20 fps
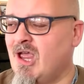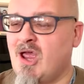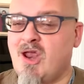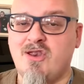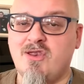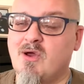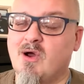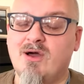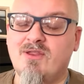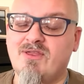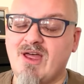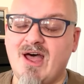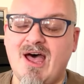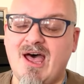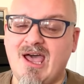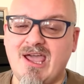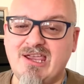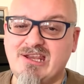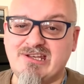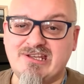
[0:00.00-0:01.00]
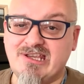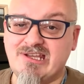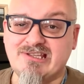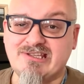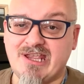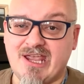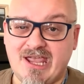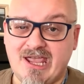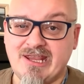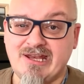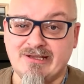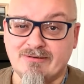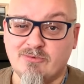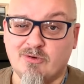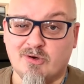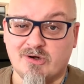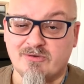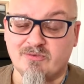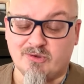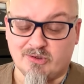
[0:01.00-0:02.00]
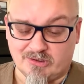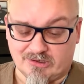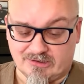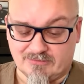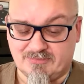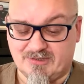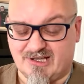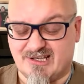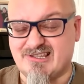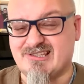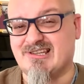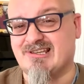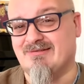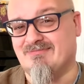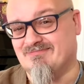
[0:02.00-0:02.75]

Not that I need any more wool, but